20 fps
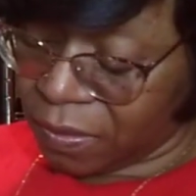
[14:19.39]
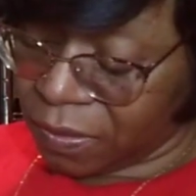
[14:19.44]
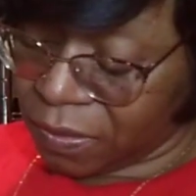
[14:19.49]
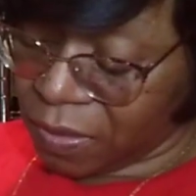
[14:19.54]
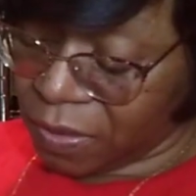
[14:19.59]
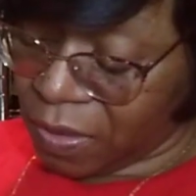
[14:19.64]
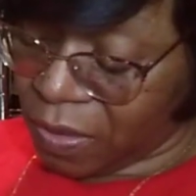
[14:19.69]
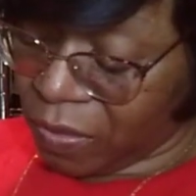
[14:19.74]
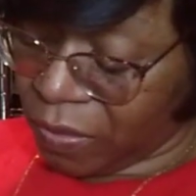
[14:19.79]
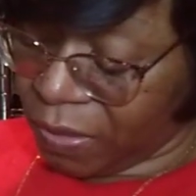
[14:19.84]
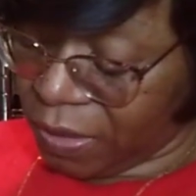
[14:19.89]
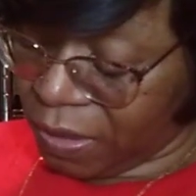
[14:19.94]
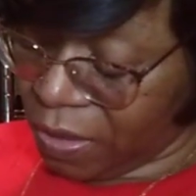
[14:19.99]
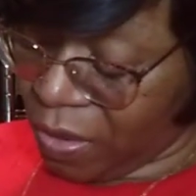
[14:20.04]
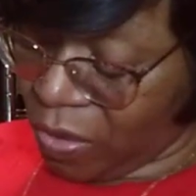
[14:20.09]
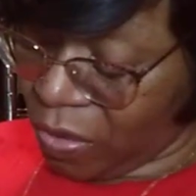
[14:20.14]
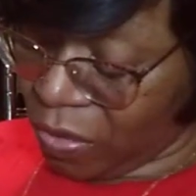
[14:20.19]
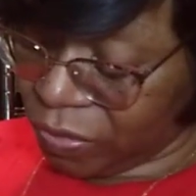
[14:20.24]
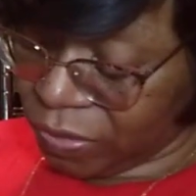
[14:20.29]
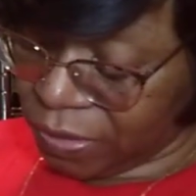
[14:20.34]
So, it
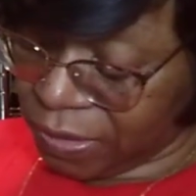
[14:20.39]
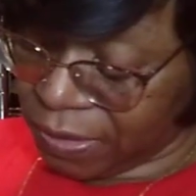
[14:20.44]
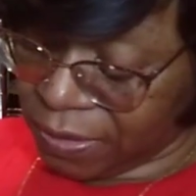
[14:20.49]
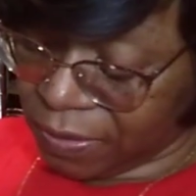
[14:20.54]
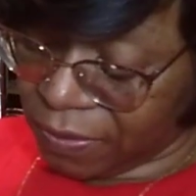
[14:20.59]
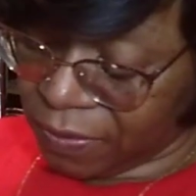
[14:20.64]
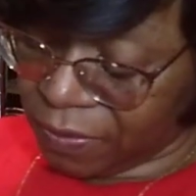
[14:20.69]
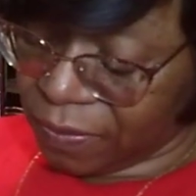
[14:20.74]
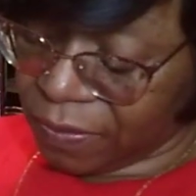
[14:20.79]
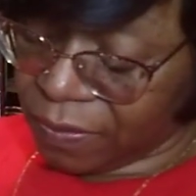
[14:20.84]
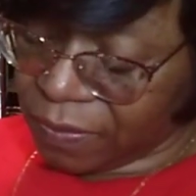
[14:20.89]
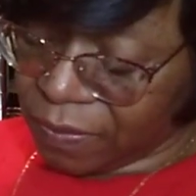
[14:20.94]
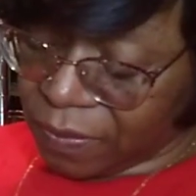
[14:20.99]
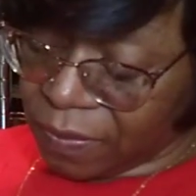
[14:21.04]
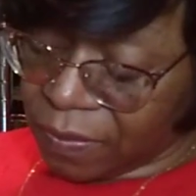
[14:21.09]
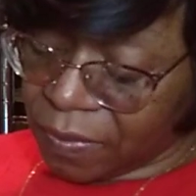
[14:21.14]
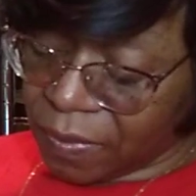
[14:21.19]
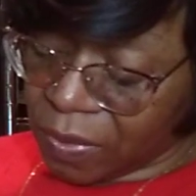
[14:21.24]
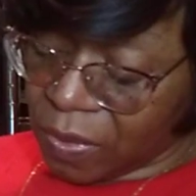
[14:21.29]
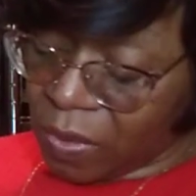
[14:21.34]
holds
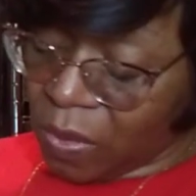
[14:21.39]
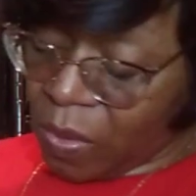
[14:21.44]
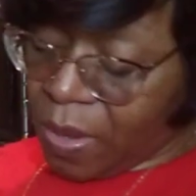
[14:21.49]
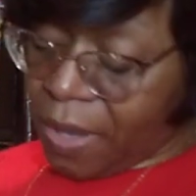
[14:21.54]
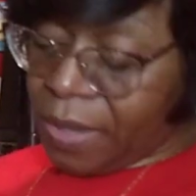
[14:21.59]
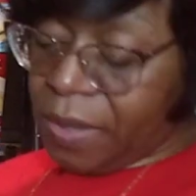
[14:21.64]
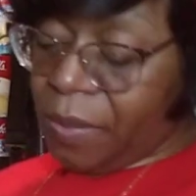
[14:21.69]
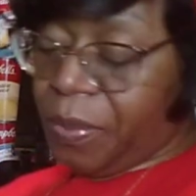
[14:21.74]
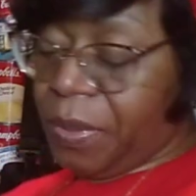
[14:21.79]
quite